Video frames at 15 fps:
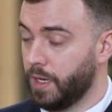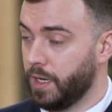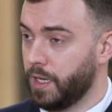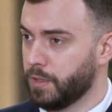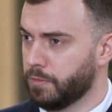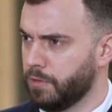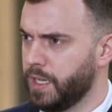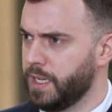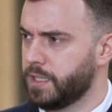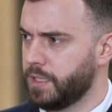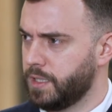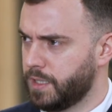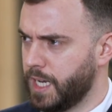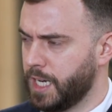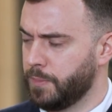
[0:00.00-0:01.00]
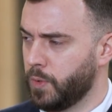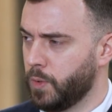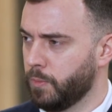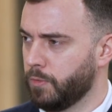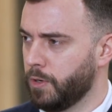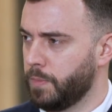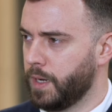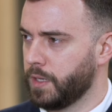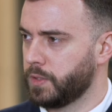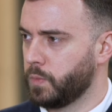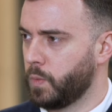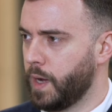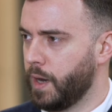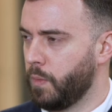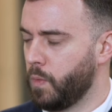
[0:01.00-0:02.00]
in a really sustainable and robust
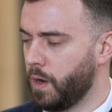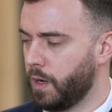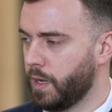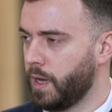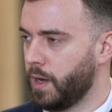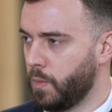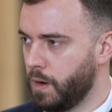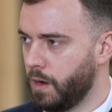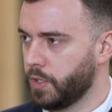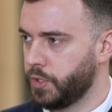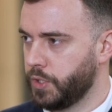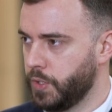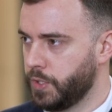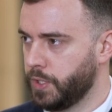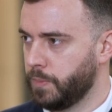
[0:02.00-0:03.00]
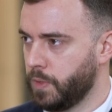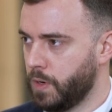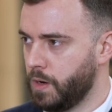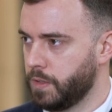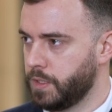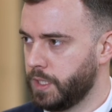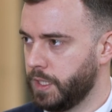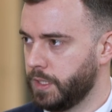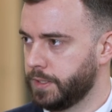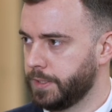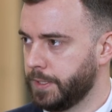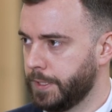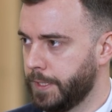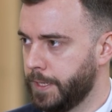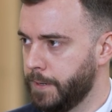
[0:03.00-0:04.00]
way, and working out where our stewardship priorities
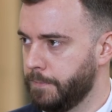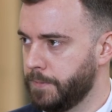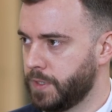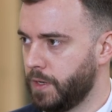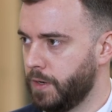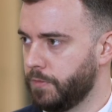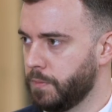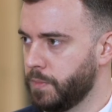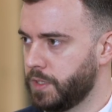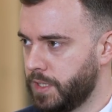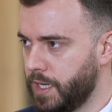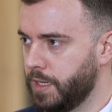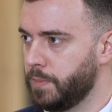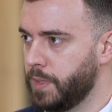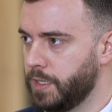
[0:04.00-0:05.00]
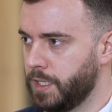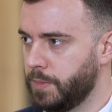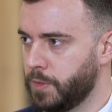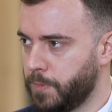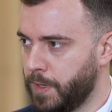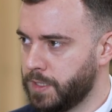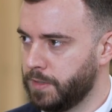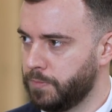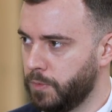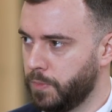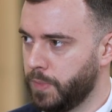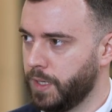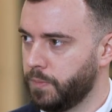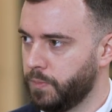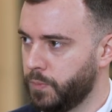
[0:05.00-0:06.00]
are. So from a sustainability perspective, we'll
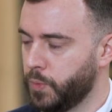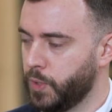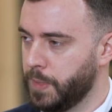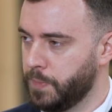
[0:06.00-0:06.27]
be pretty